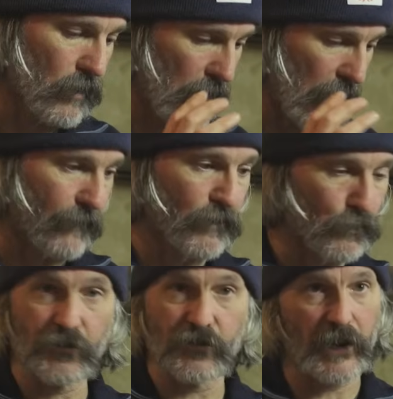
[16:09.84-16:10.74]

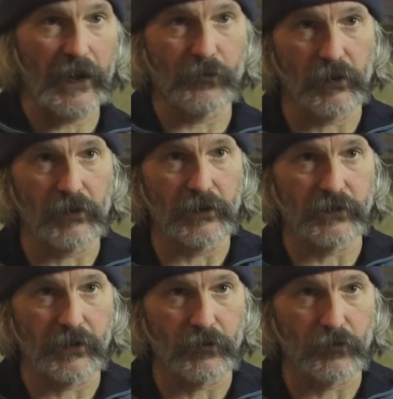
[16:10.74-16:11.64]
everyone should have one of these
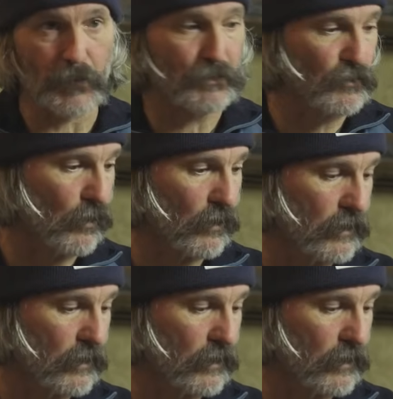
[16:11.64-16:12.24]
in their repertoire.